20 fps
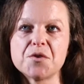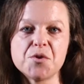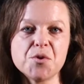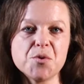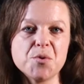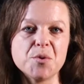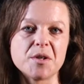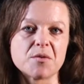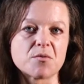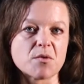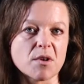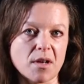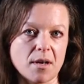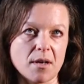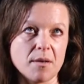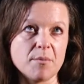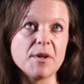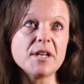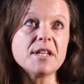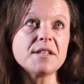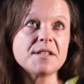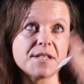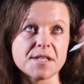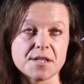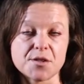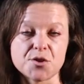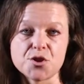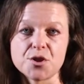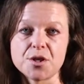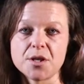do in reliability
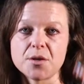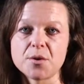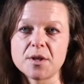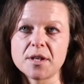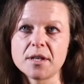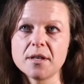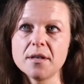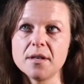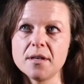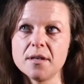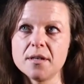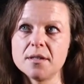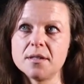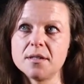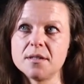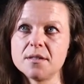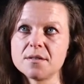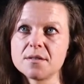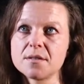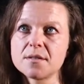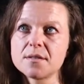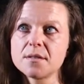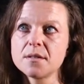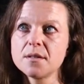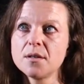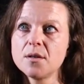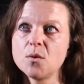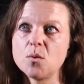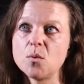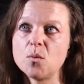engineering is
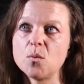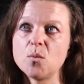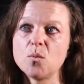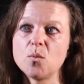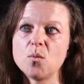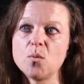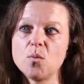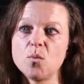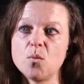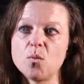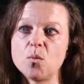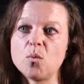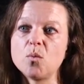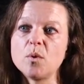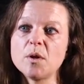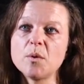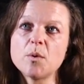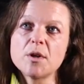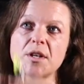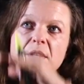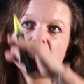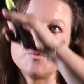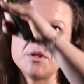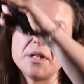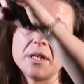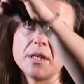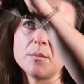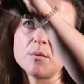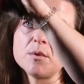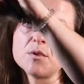we want to
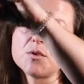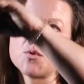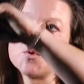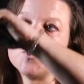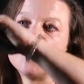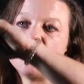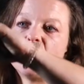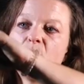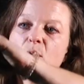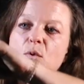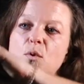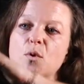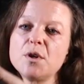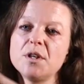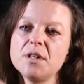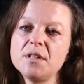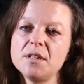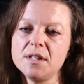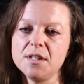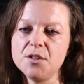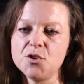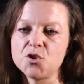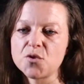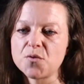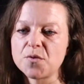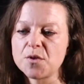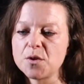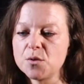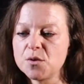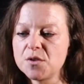be able to avoid each
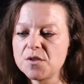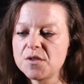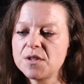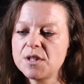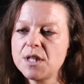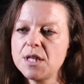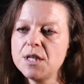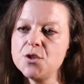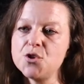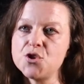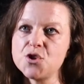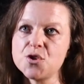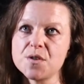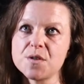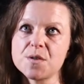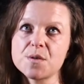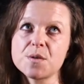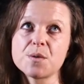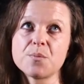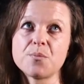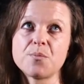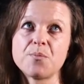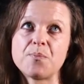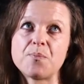of those stages.